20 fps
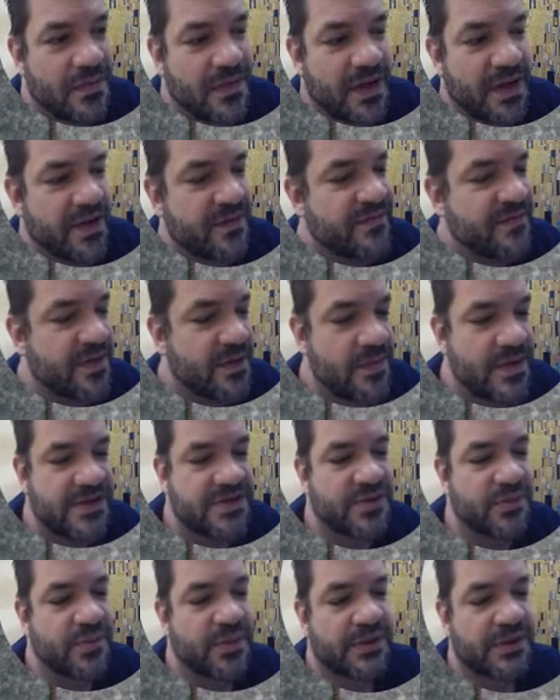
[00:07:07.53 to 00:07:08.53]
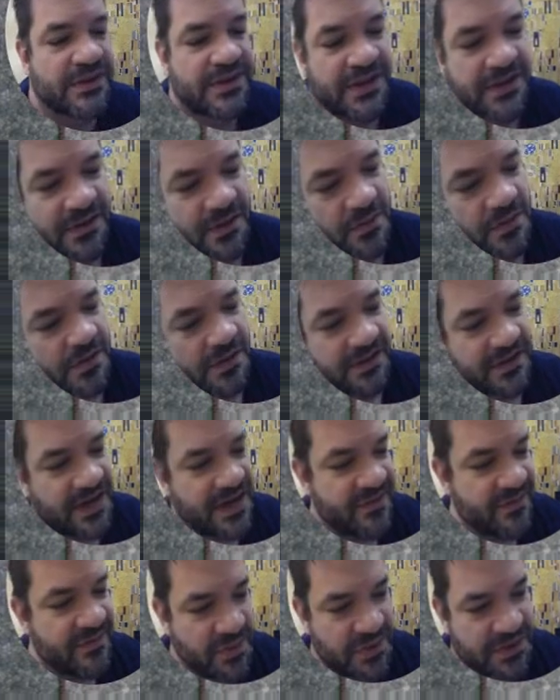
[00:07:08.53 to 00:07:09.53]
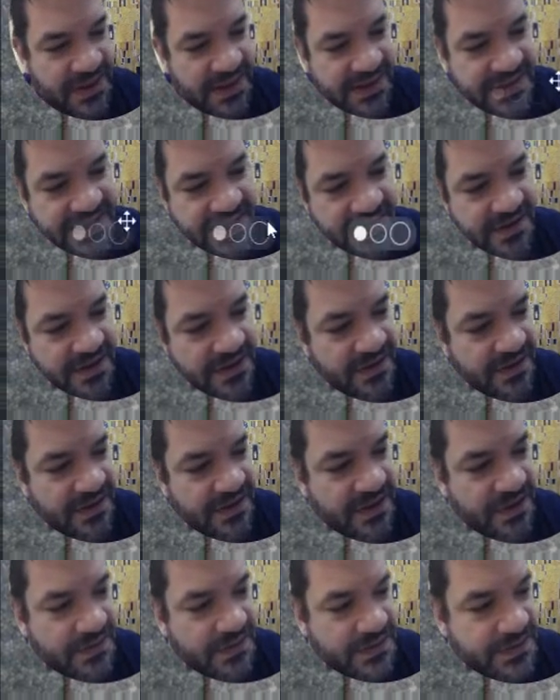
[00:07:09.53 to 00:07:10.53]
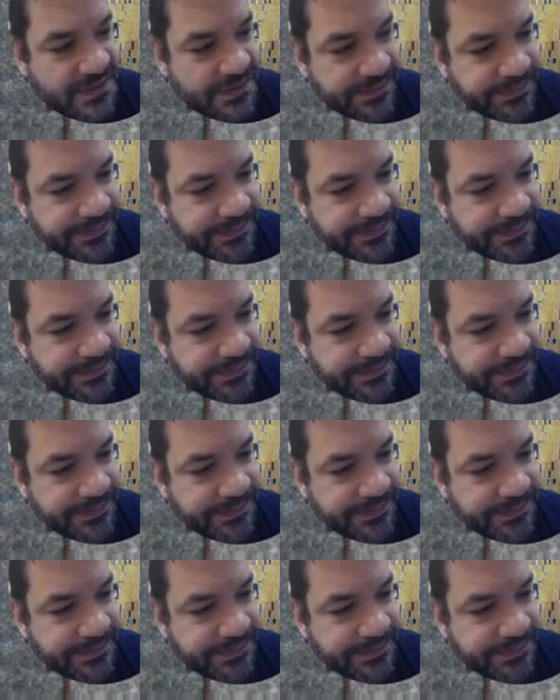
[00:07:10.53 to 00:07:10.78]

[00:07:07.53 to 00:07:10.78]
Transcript: influential building in the world. And I even put that down here in the notes.